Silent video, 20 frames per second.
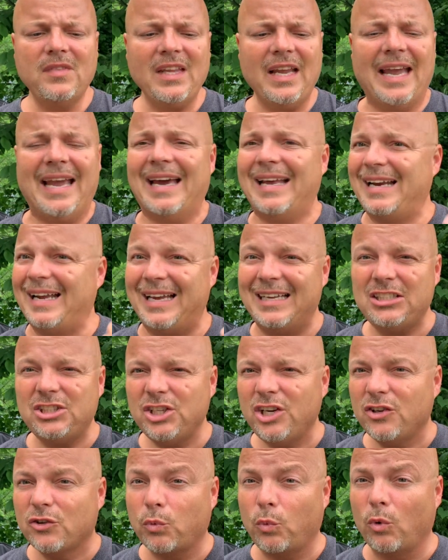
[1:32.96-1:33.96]
And it
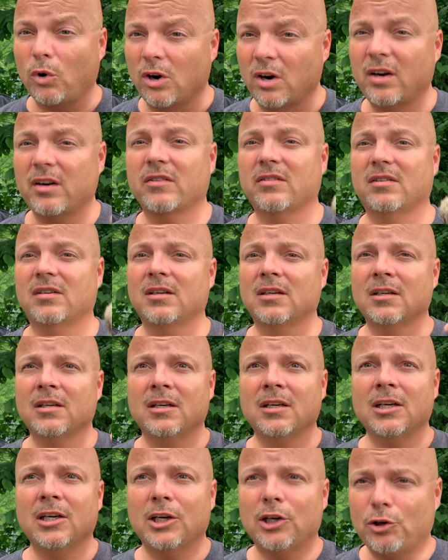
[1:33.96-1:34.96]
just works
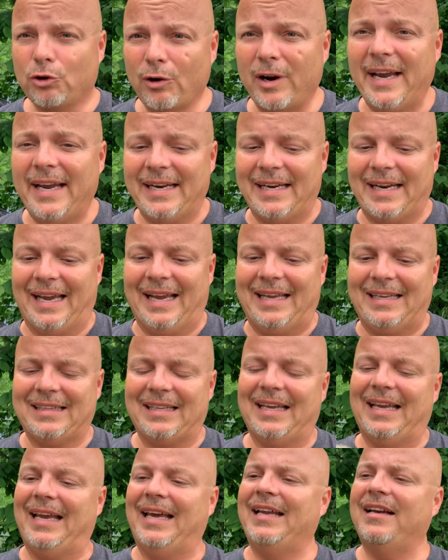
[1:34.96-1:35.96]
great. It
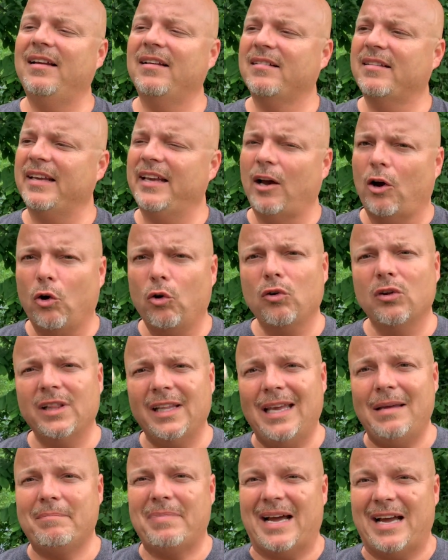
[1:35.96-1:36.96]
is the
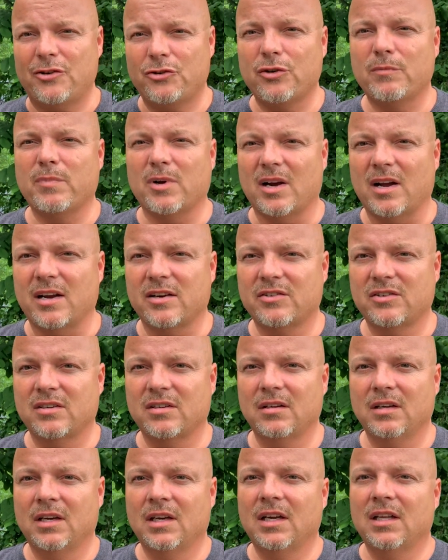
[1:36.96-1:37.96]
only badger brush
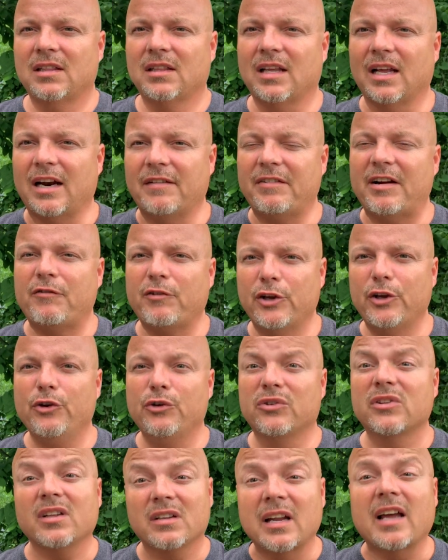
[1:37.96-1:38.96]
that I've ever
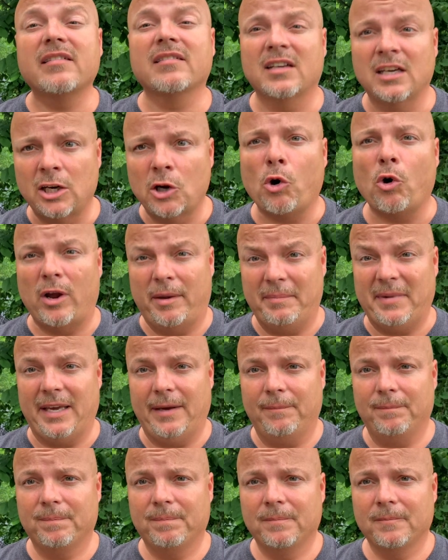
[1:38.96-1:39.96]
used that doesn't annoy me.
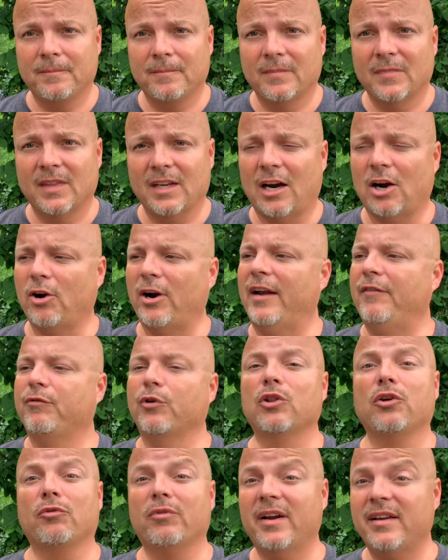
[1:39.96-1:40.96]
All right,
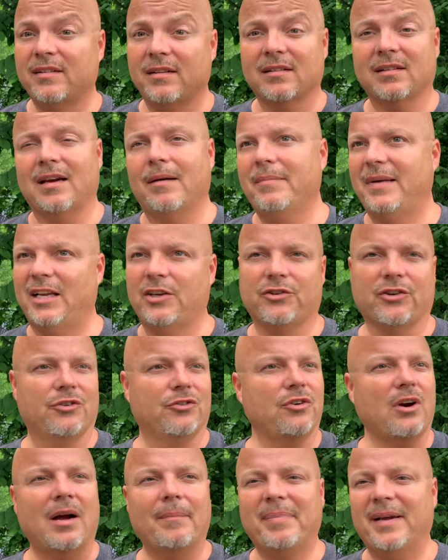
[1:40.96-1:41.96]
for the reasons I mentioned,
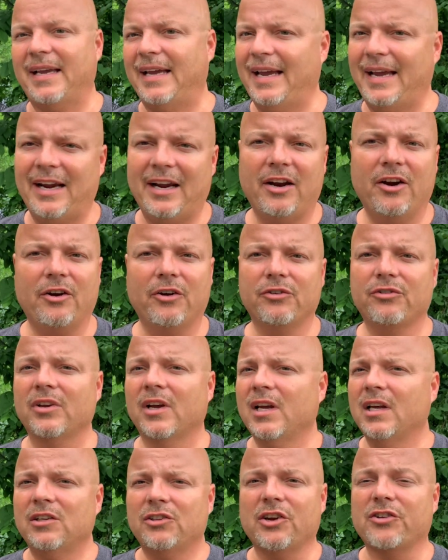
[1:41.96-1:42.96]
dropping hairs,
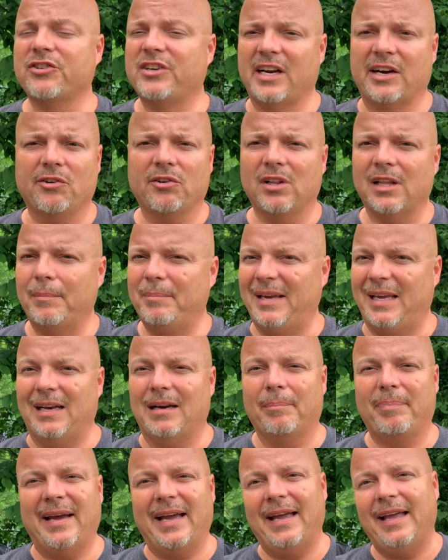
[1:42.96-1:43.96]
just generally being
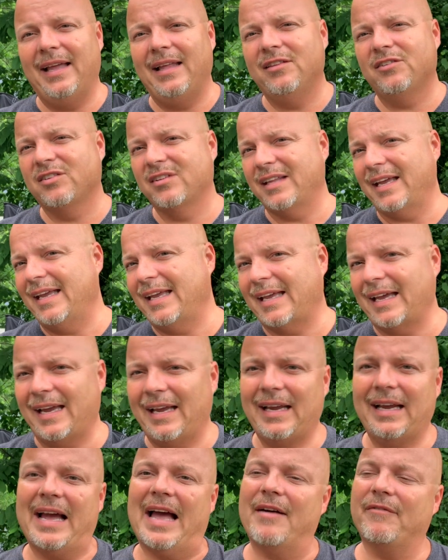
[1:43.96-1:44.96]
a pain,
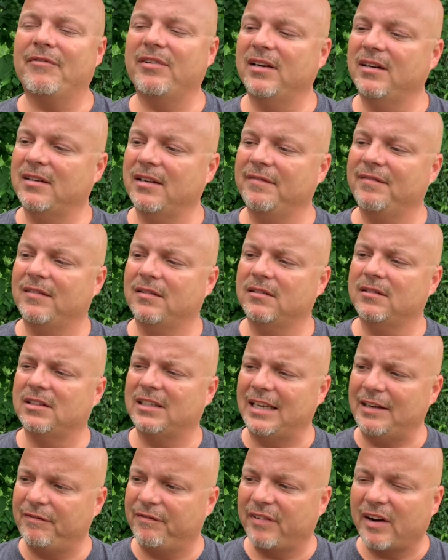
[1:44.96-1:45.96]
stinking, having to
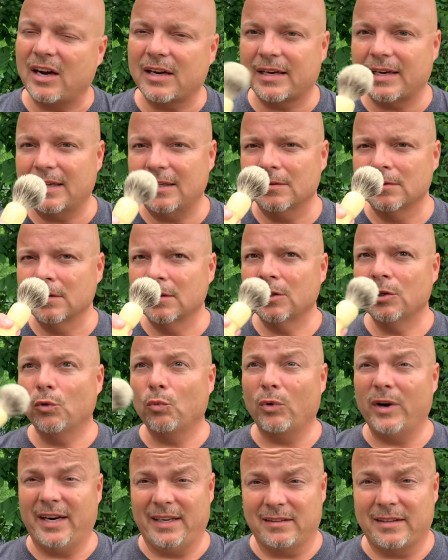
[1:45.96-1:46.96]
defunk it.
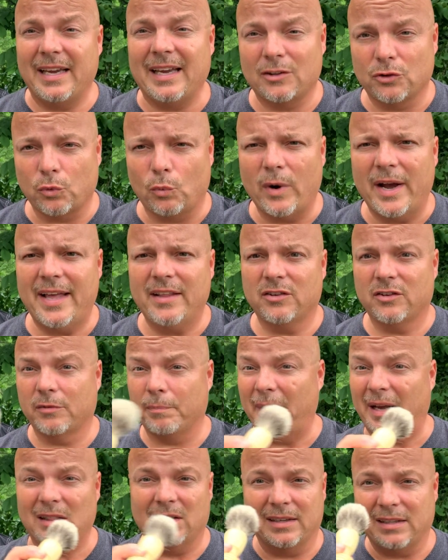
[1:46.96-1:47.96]
When it gets wet,
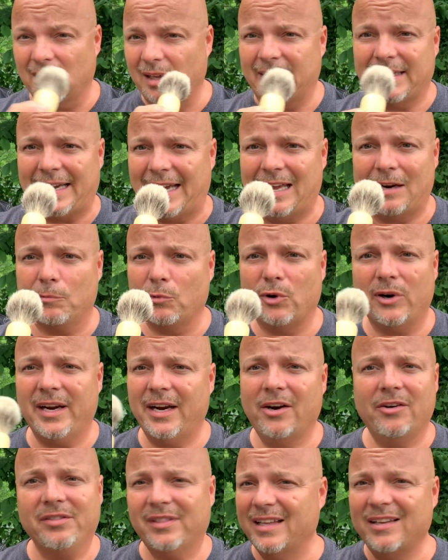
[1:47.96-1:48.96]
smelling like animal
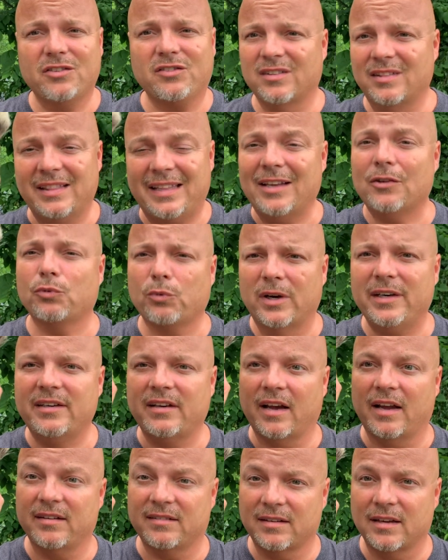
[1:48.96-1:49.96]
hair. This one
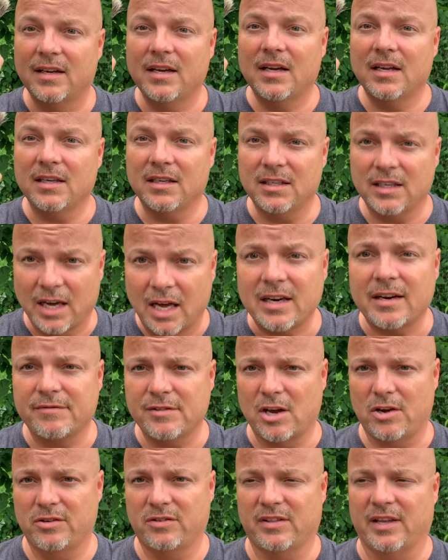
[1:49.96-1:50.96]
does none of
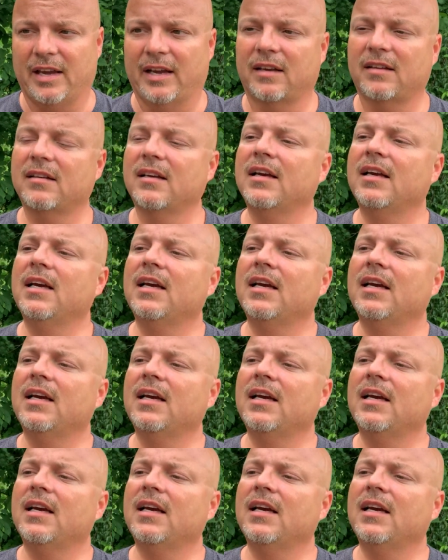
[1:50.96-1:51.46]
those things.